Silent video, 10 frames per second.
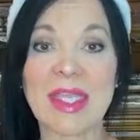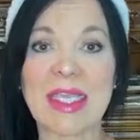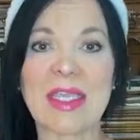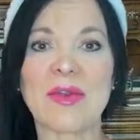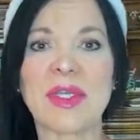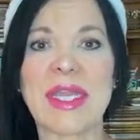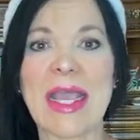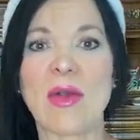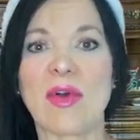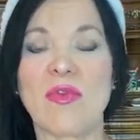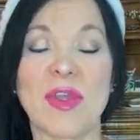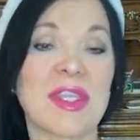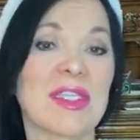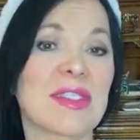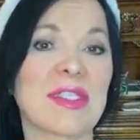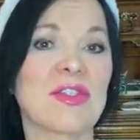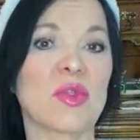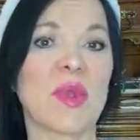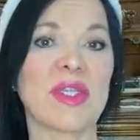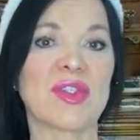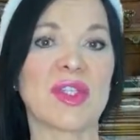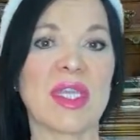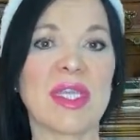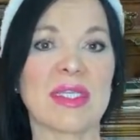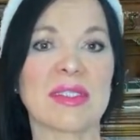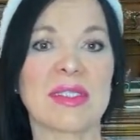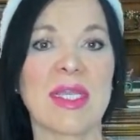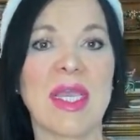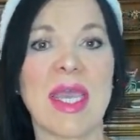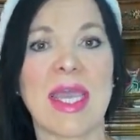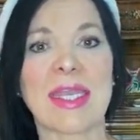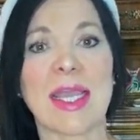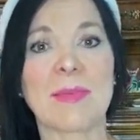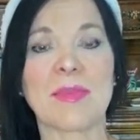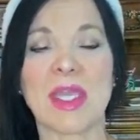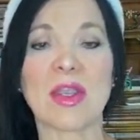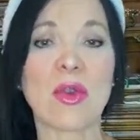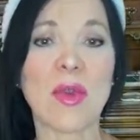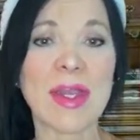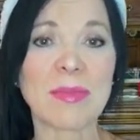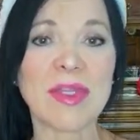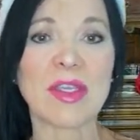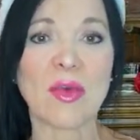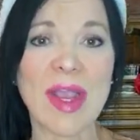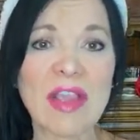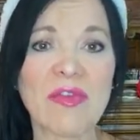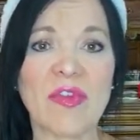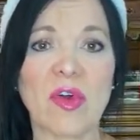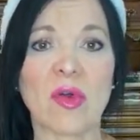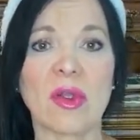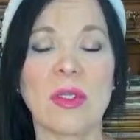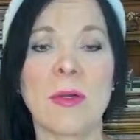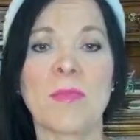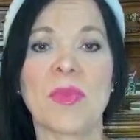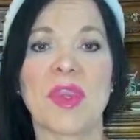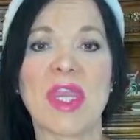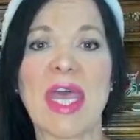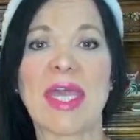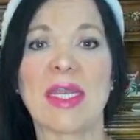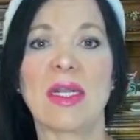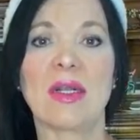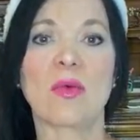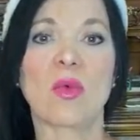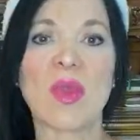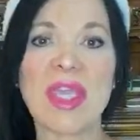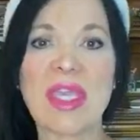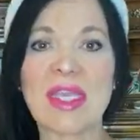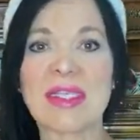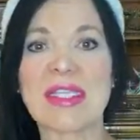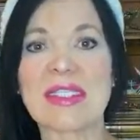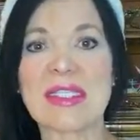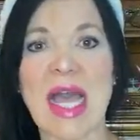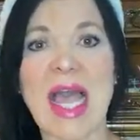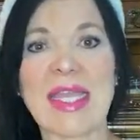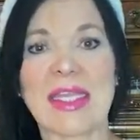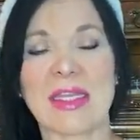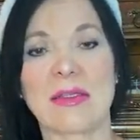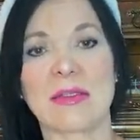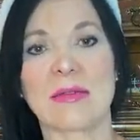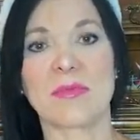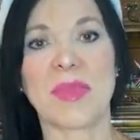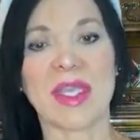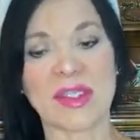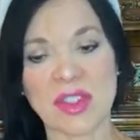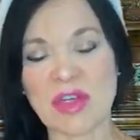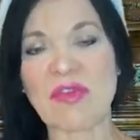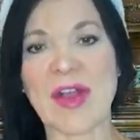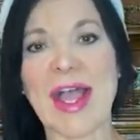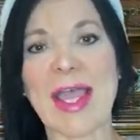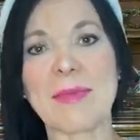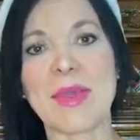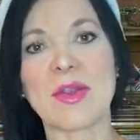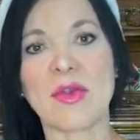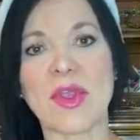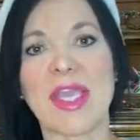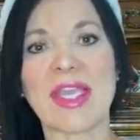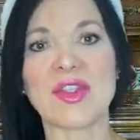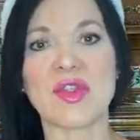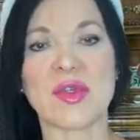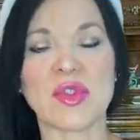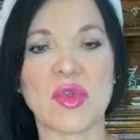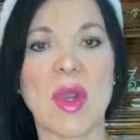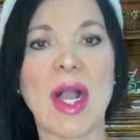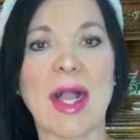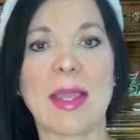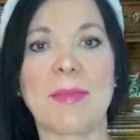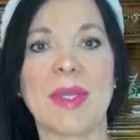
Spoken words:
here and now of what this situation is. And I'm incredibly grateful that we decided, because your vibe creates your tribe.